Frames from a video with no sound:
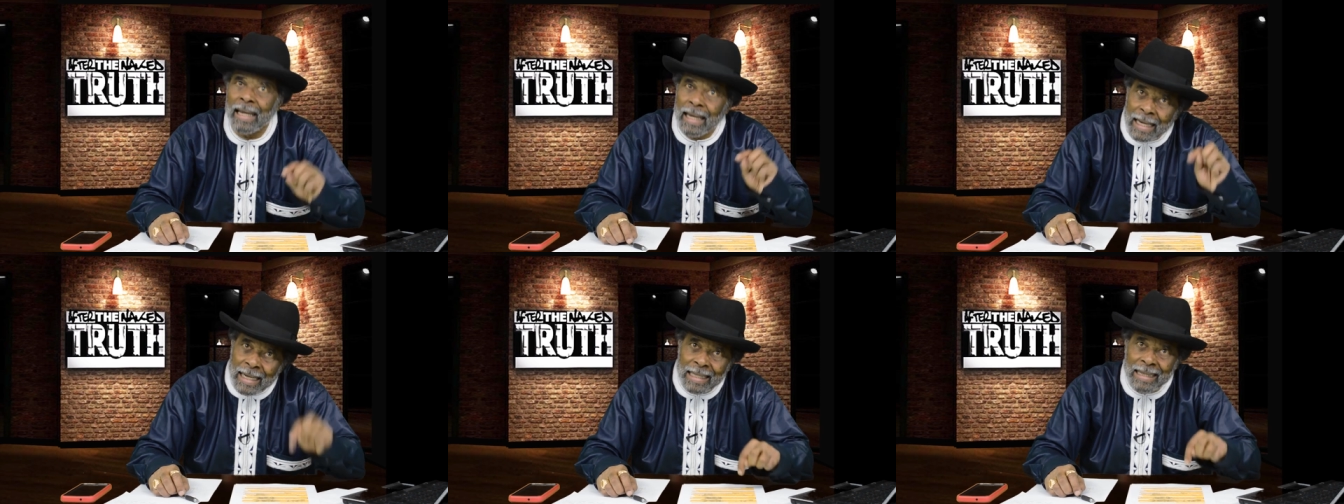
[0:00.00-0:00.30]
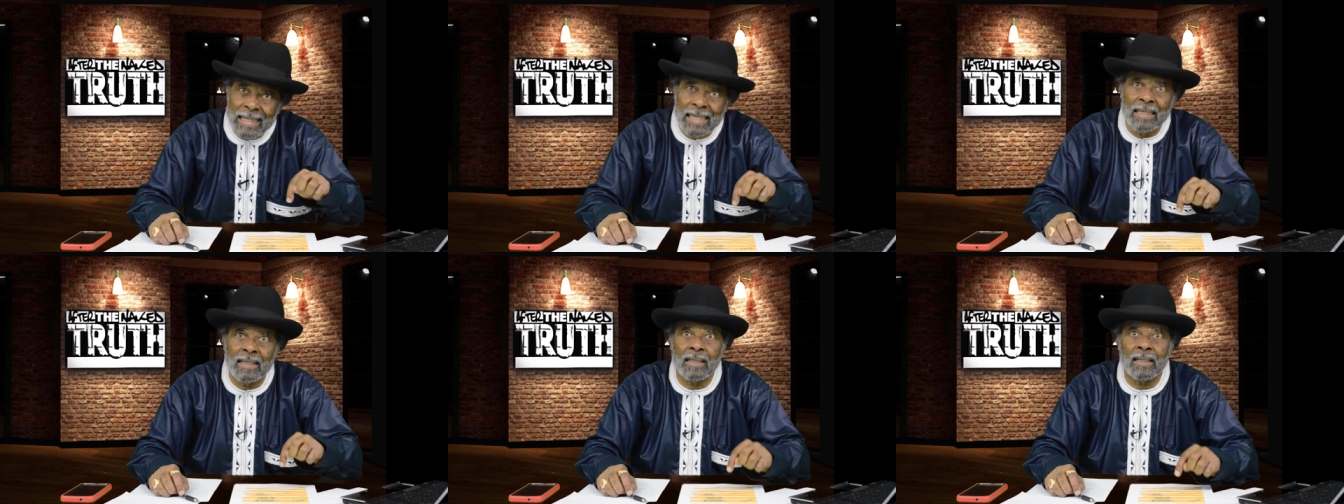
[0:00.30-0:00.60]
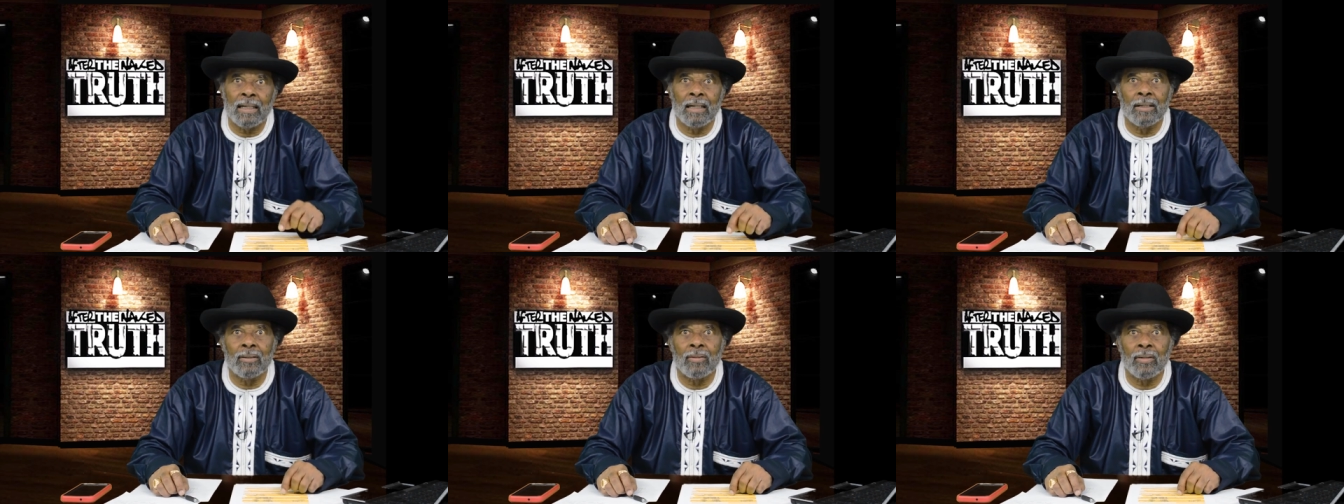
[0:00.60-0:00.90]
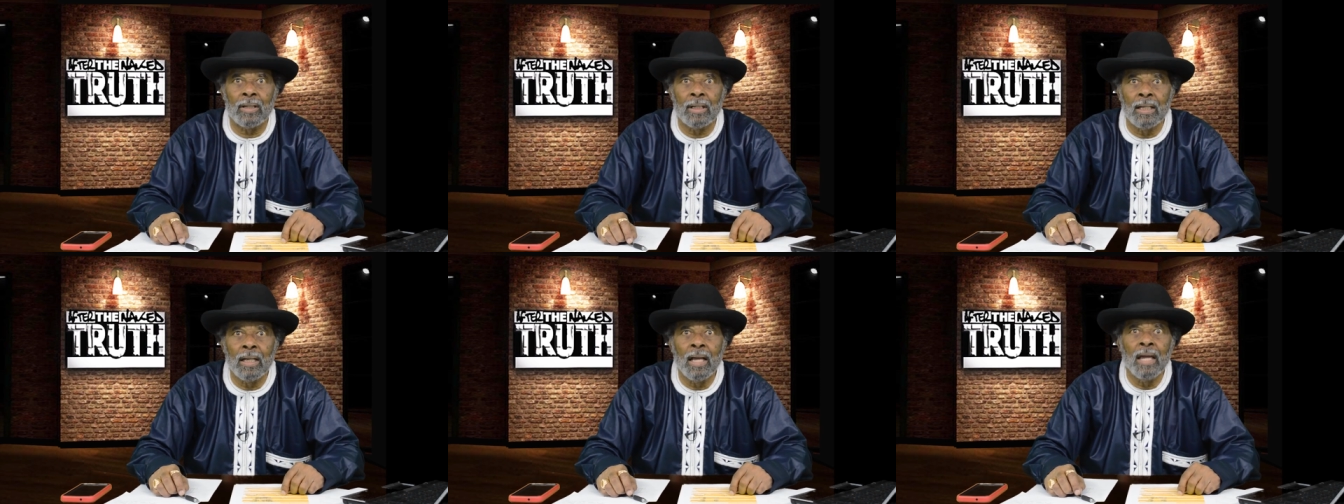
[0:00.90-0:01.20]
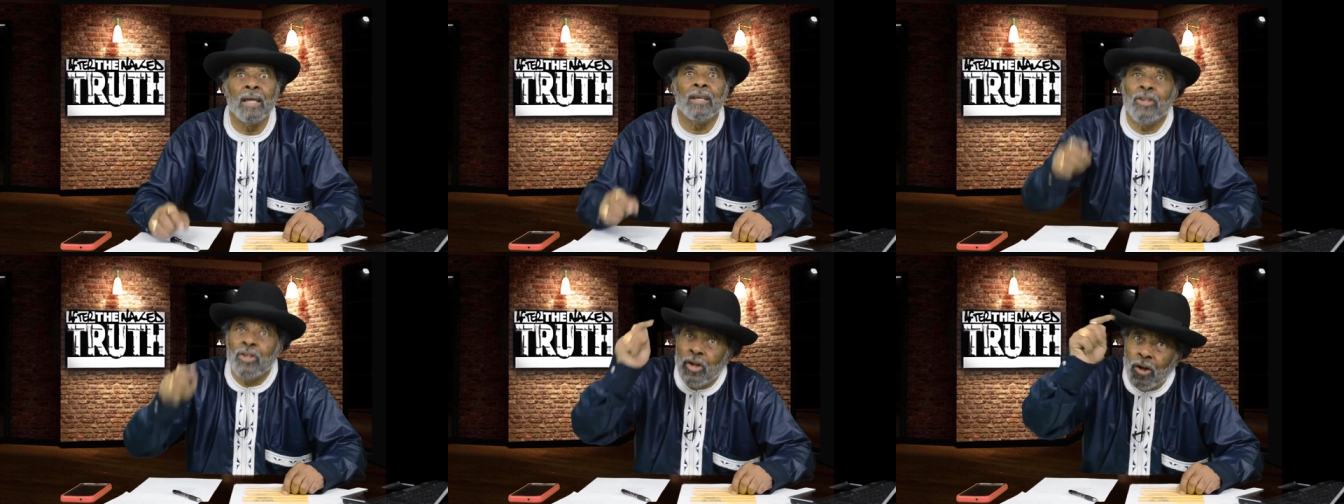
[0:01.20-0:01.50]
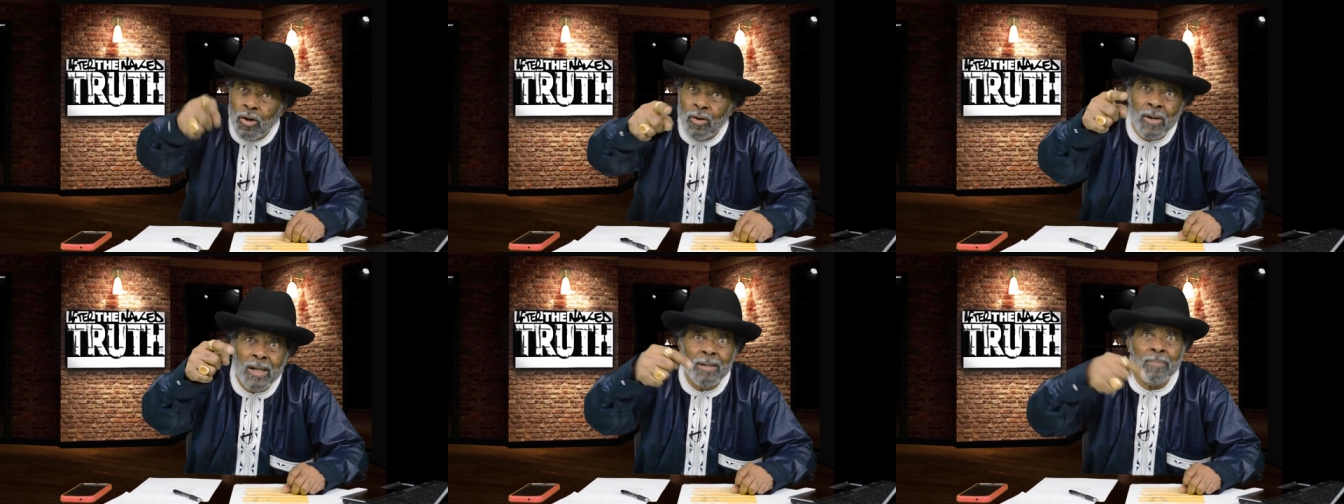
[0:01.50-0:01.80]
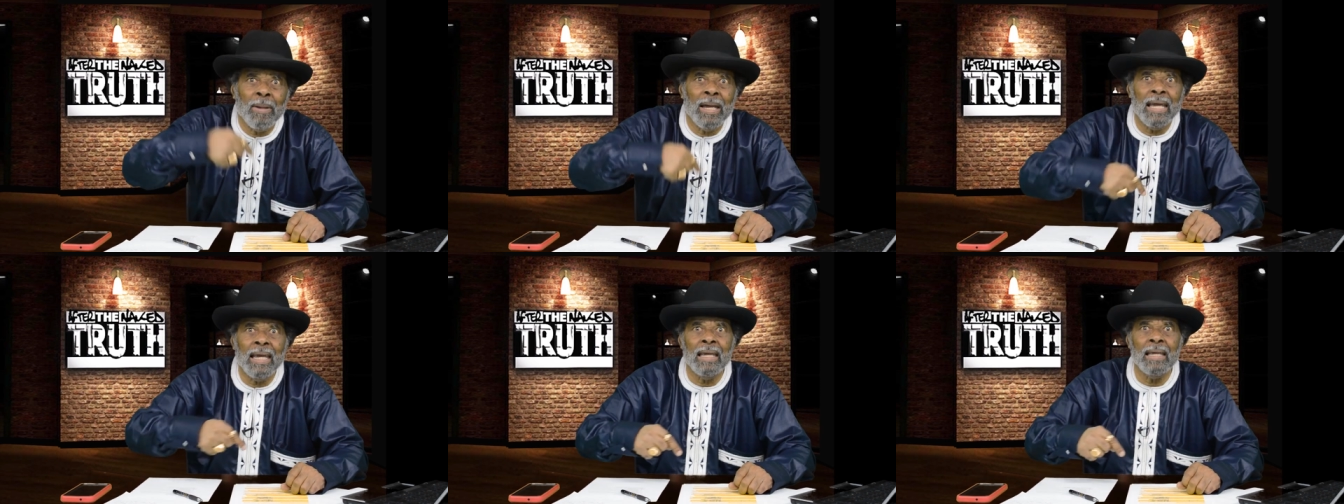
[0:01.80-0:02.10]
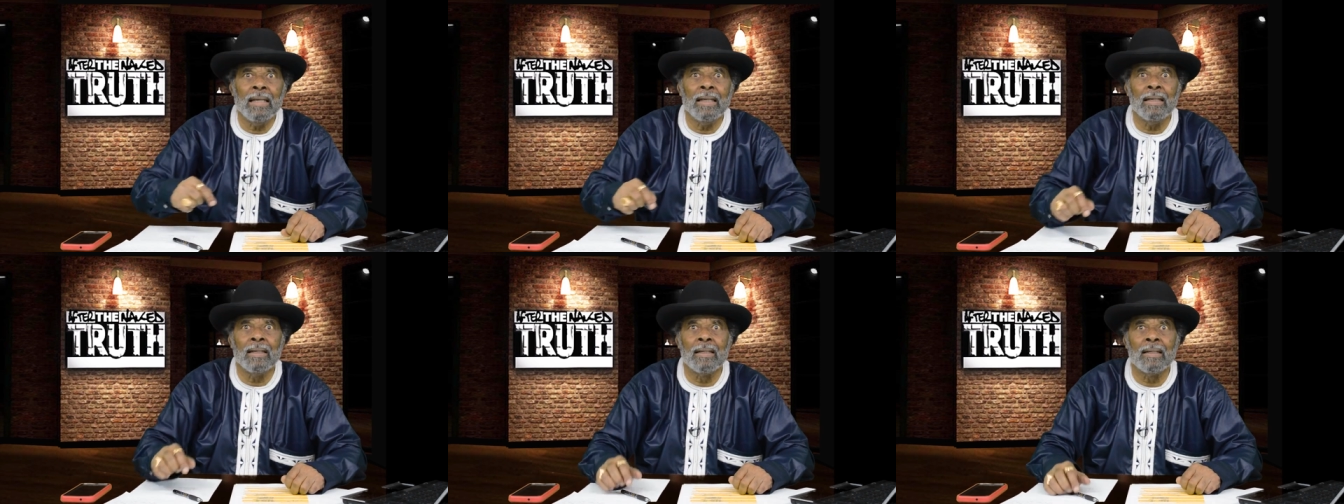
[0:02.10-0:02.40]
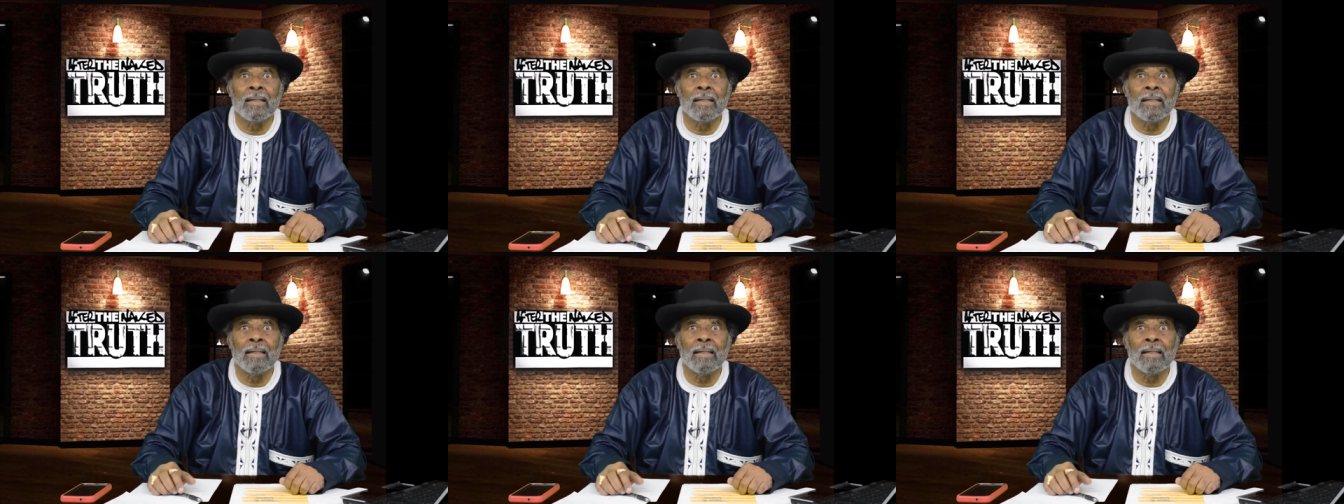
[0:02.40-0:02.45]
in this country? You and me.